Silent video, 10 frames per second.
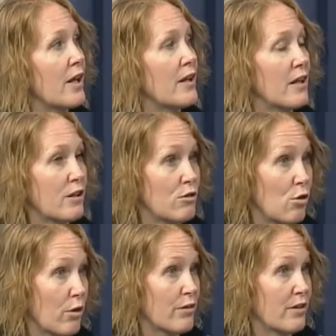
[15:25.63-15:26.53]
and it is
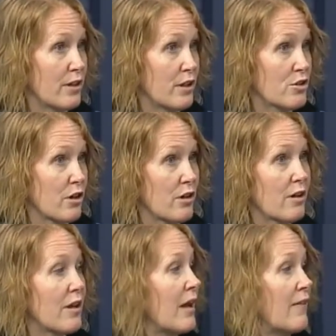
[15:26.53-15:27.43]
your signature
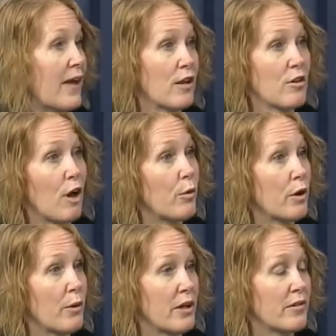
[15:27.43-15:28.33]
and that is all we are
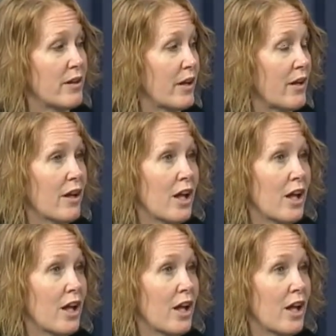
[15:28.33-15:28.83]
witnessing.